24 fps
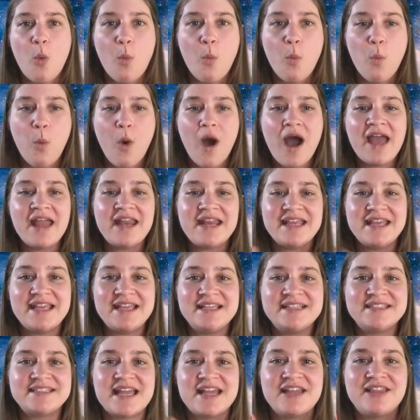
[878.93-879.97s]
What
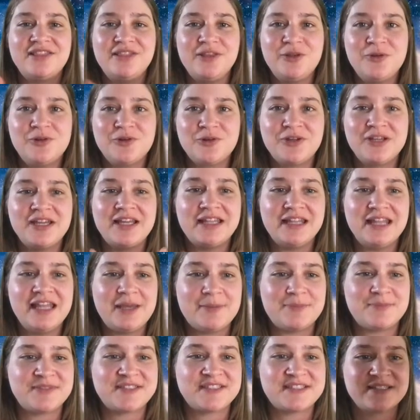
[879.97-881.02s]
is a lunar
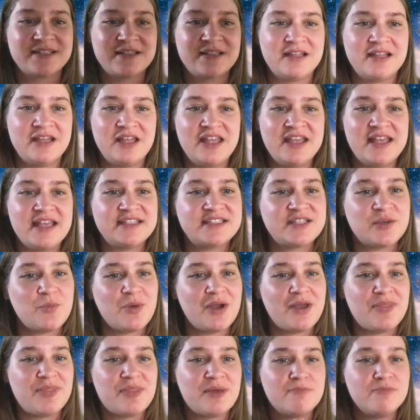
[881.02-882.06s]
eclipse? Is it
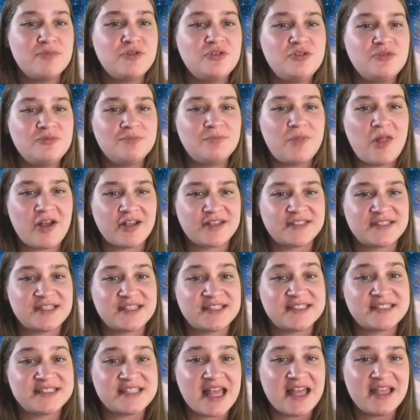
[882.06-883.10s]
when the moon blocks the
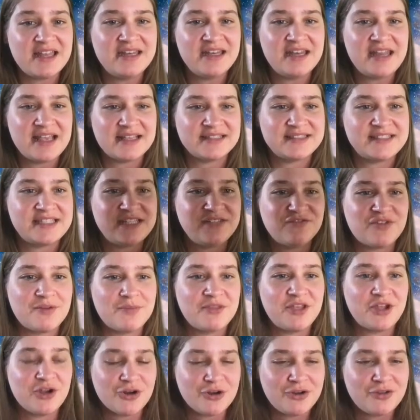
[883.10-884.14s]
sun as seen from
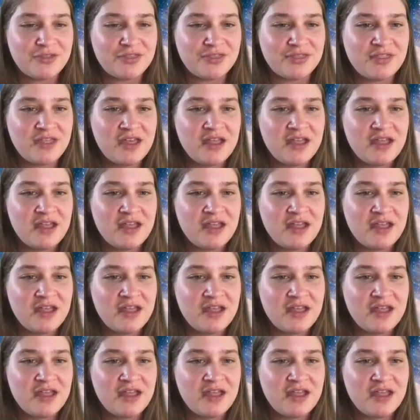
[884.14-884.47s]
the Earth?